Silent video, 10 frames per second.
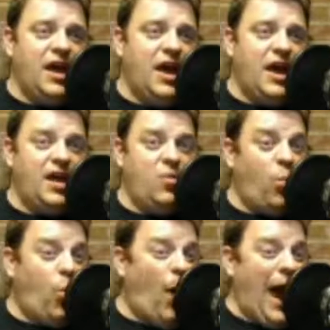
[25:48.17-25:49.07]

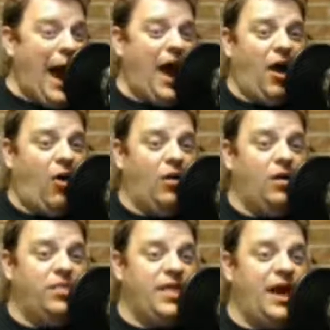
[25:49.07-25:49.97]
and wow,
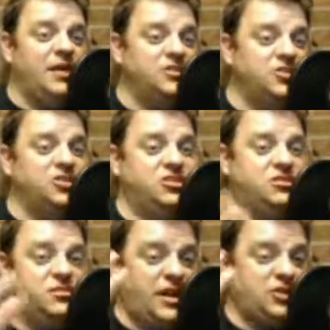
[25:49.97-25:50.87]

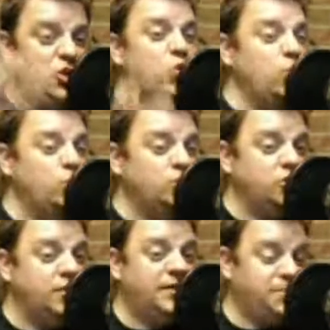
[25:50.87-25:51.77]
that's
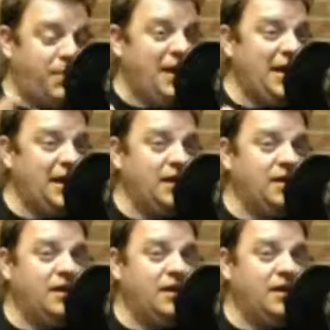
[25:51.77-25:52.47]
huge. That's big.